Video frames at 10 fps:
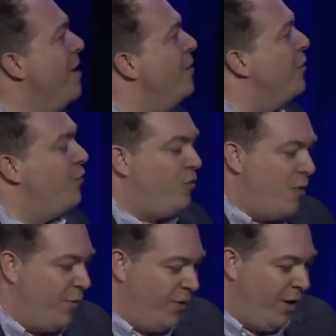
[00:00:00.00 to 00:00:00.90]
So there's sort
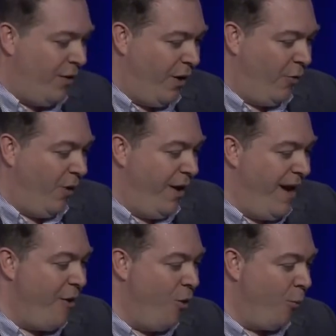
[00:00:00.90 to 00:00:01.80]
of a, a, a
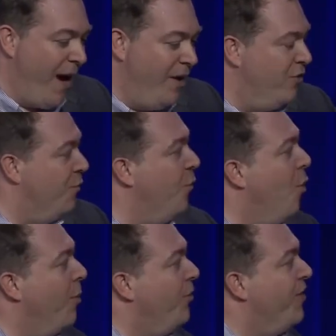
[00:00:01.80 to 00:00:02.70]
narrow range of
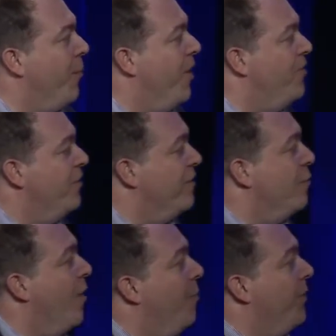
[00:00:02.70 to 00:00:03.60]
orbital separations
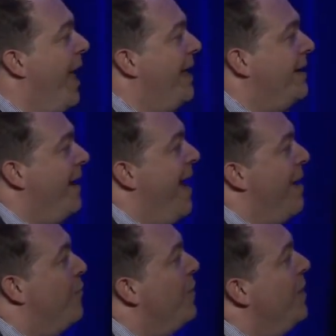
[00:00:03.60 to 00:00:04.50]
where a planet can
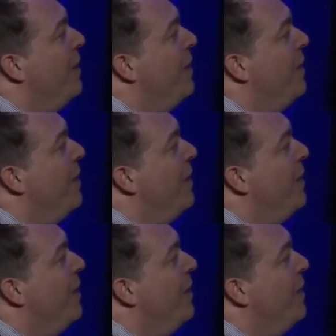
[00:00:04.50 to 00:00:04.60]
have